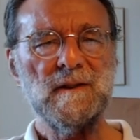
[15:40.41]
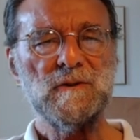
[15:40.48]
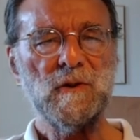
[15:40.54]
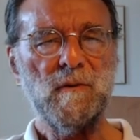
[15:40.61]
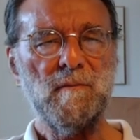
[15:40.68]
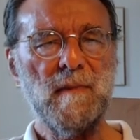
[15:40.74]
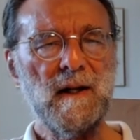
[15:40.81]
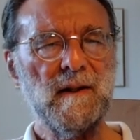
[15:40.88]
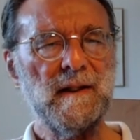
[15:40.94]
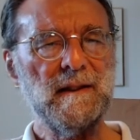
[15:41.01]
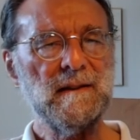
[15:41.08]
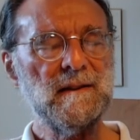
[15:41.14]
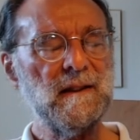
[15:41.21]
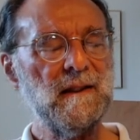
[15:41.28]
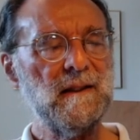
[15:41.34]
to
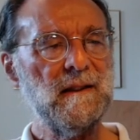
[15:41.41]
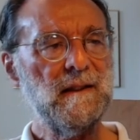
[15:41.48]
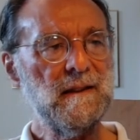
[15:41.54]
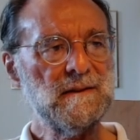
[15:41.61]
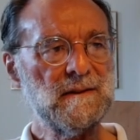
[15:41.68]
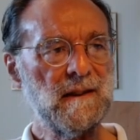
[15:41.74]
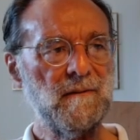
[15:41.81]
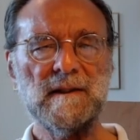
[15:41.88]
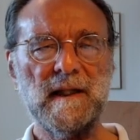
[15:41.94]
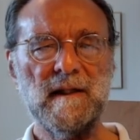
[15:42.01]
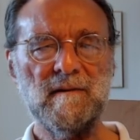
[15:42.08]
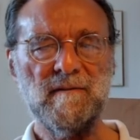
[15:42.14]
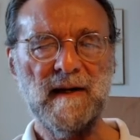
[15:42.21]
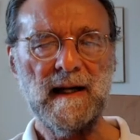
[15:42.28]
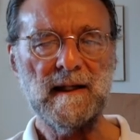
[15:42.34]
mind is
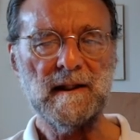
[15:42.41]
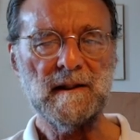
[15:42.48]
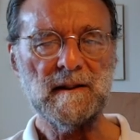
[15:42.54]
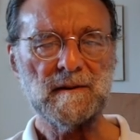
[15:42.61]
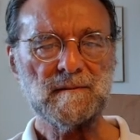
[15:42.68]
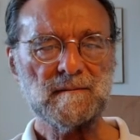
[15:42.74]
invalid.